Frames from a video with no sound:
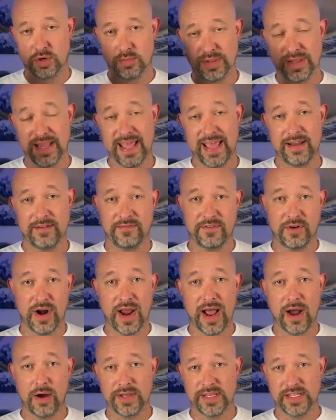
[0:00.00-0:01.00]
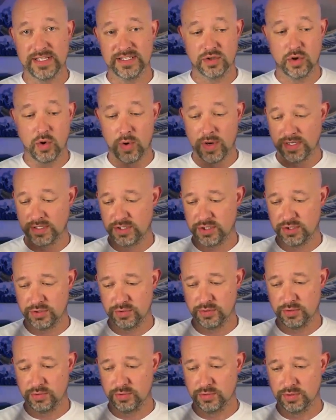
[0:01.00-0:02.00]
plan for how he's going
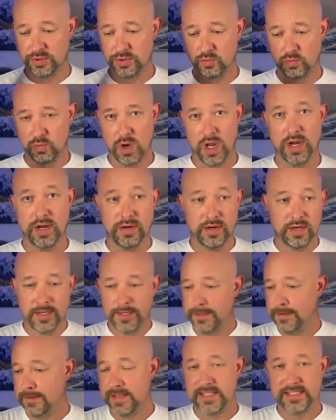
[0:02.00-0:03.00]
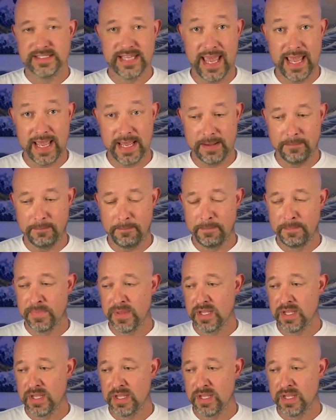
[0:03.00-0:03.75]
to run his game.